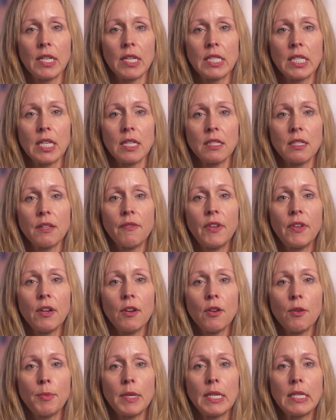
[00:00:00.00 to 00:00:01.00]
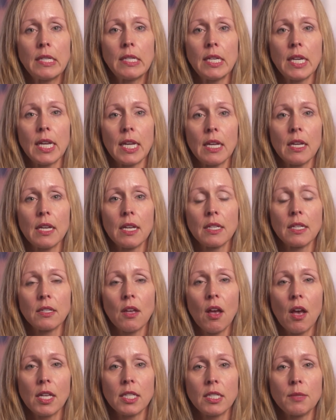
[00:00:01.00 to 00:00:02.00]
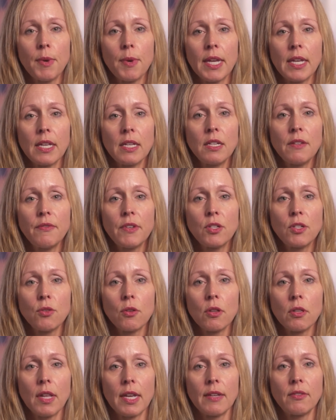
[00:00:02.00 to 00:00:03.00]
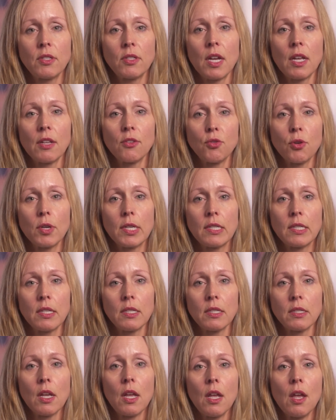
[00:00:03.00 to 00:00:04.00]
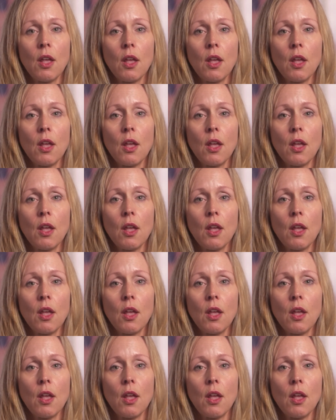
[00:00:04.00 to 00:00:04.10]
is that severe obesity is caused by individual lifestyle choices